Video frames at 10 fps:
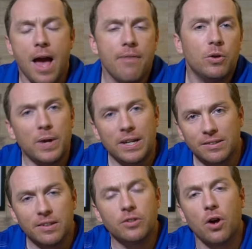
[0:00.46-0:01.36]
Having
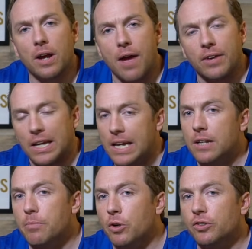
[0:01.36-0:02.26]
witnessed a dog having a
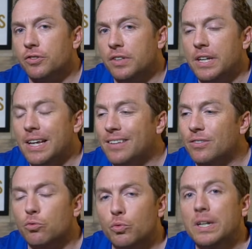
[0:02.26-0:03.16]
heat emergency is
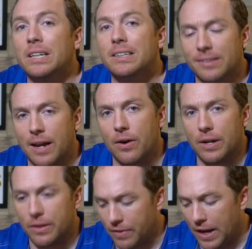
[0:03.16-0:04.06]
a really
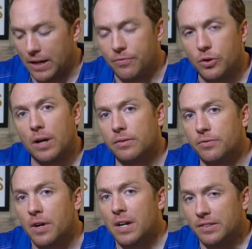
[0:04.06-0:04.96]
scary thing. And if you guys
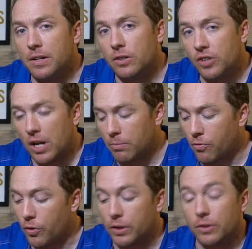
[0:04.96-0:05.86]
have seen our channel
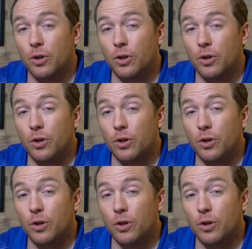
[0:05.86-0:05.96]
before, you'll